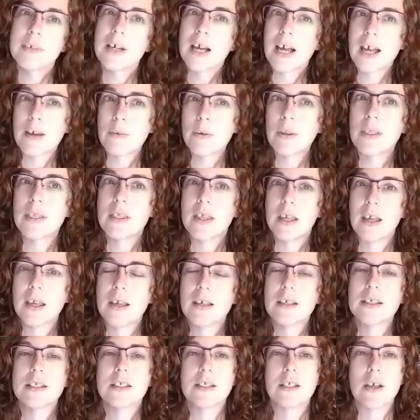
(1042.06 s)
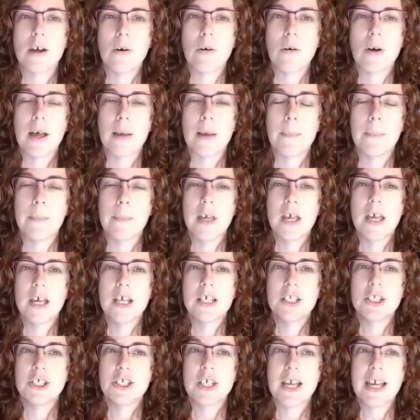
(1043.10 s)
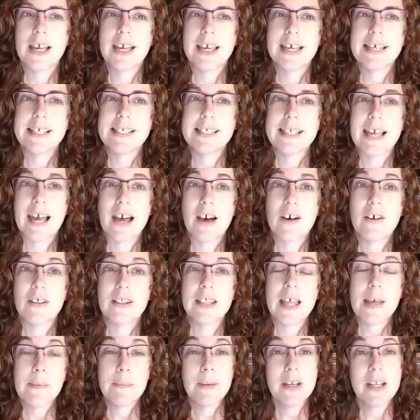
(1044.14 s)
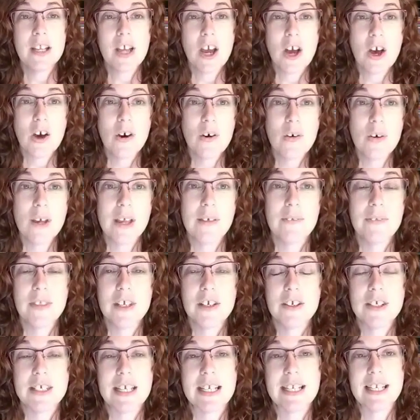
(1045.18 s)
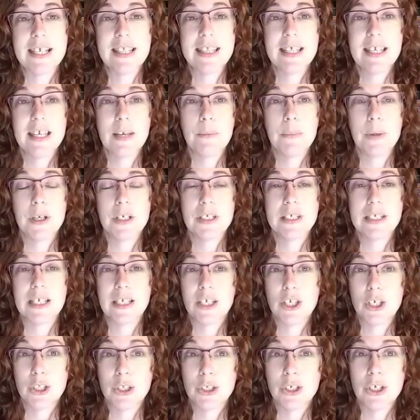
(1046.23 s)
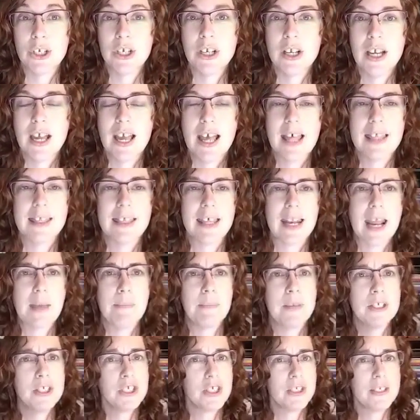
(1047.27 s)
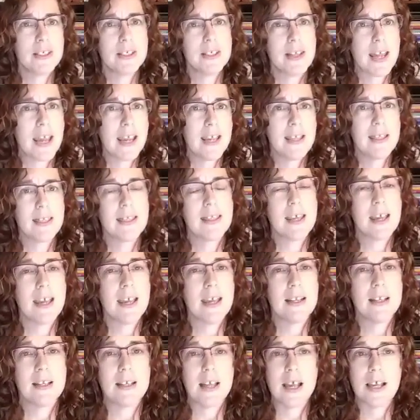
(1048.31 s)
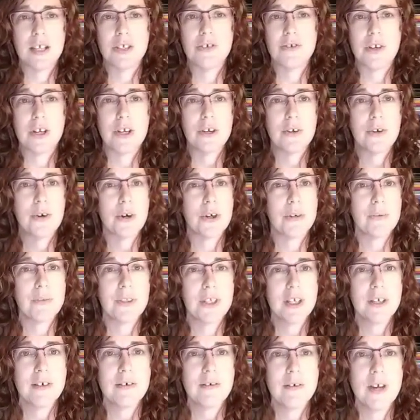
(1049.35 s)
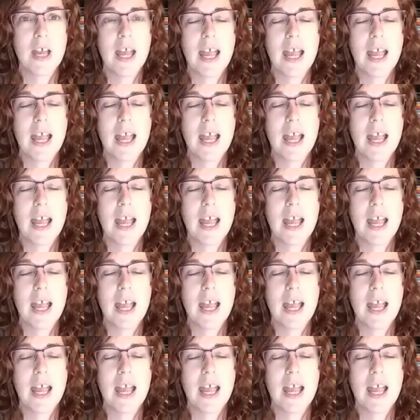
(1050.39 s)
I would think. So check us out. Let me know if there's anything in particular that I mentioned tonight that struck a chord with you,